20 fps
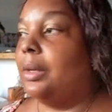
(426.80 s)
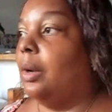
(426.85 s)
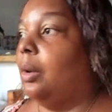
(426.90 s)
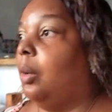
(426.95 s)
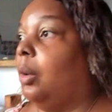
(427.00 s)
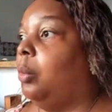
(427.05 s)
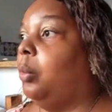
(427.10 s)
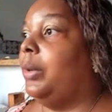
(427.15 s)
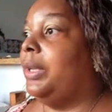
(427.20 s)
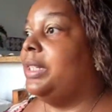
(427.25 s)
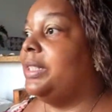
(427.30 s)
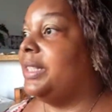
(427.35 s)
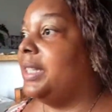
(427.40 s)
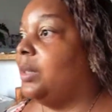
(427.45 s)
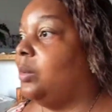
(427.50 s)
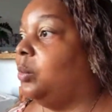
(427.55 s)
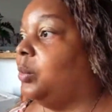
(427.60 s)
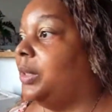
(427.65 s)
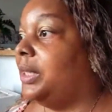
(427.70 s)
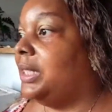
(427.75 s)
I sent
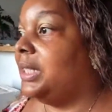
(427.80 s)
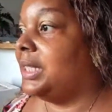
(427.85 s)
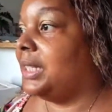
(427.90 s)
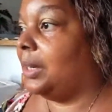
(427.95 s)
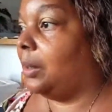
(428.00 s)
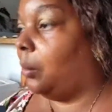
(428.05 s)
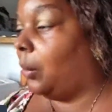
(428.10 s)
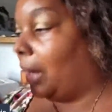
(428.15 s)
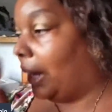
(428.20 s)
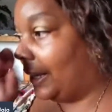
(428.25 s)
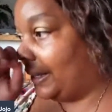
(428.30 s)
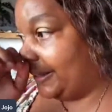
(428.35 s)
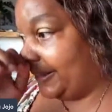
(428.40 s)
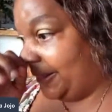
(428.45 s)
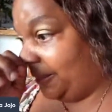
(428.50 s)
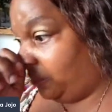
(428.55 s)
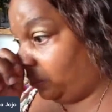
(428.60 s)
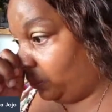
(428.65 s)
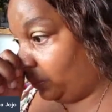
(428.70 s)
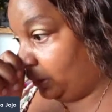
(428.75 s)

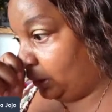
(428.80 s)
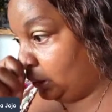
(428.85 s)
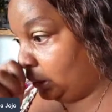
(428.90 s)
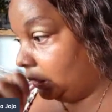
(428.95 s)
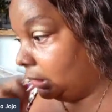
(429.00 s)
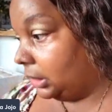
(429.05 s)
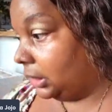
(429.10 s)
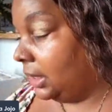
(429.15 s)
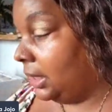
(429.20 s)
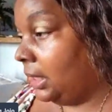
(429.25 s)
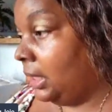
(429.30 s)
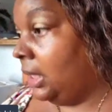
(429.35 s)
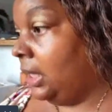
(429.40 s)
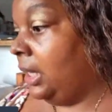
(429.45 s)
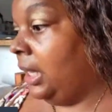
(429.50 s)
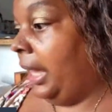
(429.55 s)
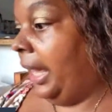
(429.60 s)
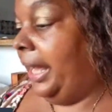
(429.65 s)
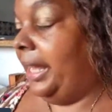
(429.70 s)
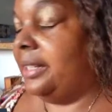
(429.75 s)
one
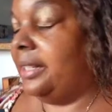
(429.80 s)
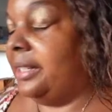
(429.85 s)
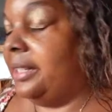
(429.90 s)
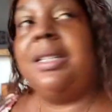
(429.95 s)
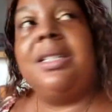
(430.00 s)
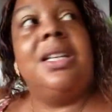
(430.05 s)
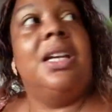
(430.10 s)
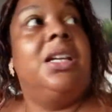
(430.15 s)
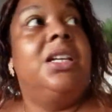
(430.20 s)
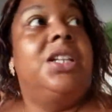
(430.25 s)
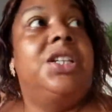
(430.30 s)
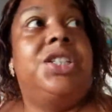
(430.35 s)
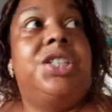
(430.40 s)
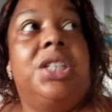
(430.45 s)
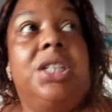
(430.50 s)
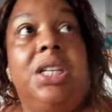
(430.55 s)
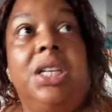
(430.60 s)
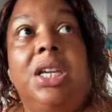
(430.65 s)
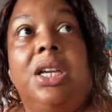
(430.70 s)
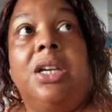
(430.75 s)
AC technician
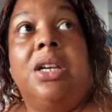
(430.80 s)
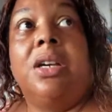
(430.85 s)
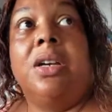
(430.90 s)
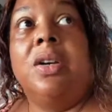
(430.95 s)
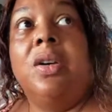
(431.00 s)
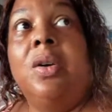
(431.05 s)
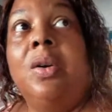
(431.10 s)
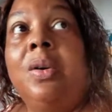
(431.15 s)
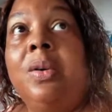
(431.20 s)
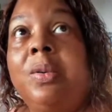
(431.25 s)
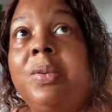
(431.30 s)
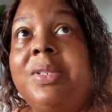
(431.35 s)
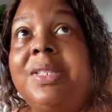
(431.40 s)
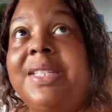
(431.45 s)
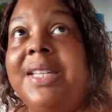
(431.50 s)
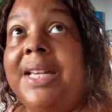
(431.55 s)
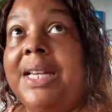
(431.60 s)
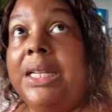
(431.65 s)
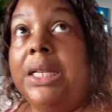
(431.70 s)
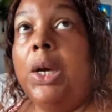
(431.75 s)
here who
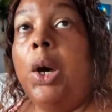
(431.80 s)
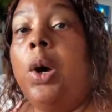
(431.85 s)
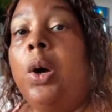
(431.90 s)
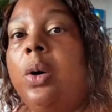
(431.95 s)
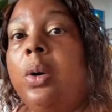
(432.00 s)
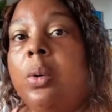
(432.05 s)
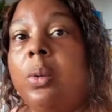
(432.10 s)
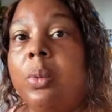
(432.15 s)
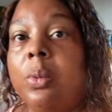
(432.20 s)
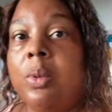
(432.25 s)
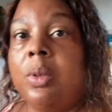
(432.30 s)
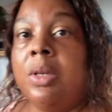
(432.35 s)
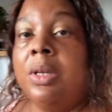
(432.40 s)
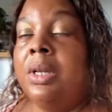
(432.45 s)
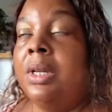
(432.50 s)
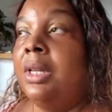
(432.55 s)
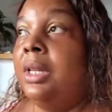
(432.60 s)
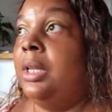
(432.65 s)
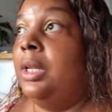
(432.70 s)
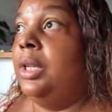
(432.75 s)
said, "Oh,
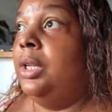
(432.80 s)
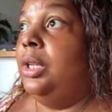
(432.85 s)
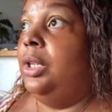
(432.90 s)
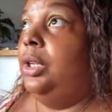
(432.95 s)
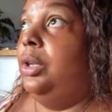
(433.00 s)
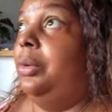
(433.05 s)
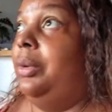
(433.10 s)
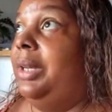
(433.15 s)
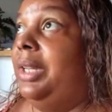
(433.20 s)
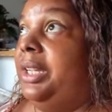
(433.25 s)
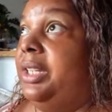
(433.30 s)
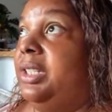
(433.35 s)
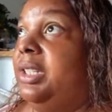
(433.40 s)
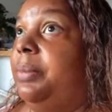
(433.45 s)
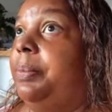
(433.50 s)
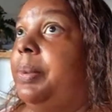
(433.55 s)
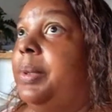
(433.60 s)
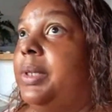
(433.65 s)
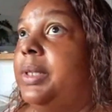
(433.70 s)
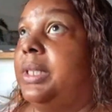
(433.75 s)
you need to
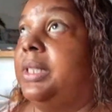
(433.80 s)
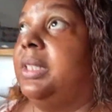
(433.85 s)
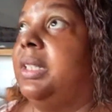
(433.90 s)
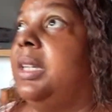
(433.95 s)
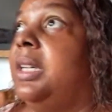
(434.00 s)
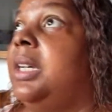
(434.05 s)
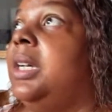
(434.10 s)
put